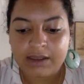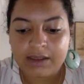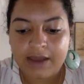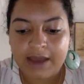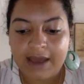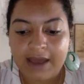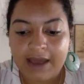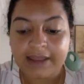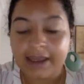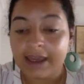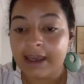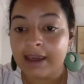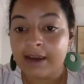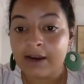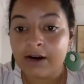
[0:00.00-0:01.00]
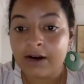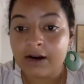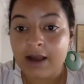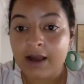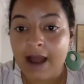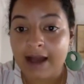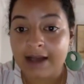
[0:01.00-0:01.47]
healthcare
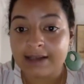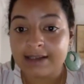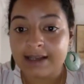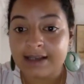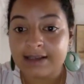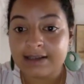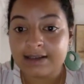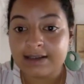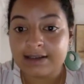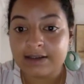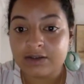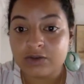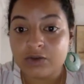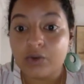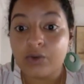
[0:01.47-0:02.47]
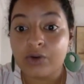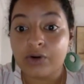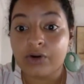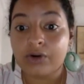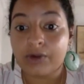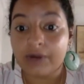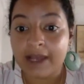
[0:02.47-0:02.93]
access
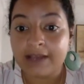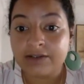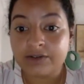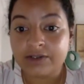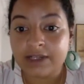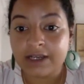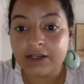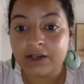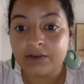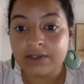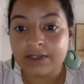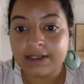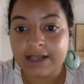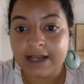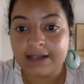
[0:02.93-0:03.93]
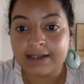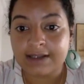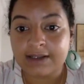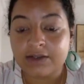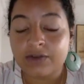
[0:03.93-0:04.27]
or cancer diagnosis access,